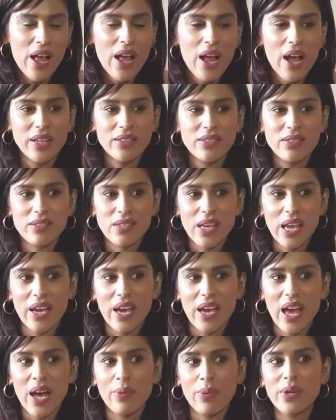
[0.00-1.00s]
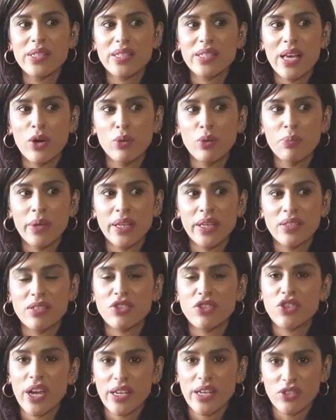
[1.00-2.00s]
and seeing how it's helping to
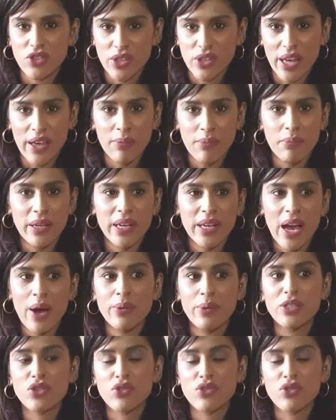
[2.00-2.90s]
change them and how it's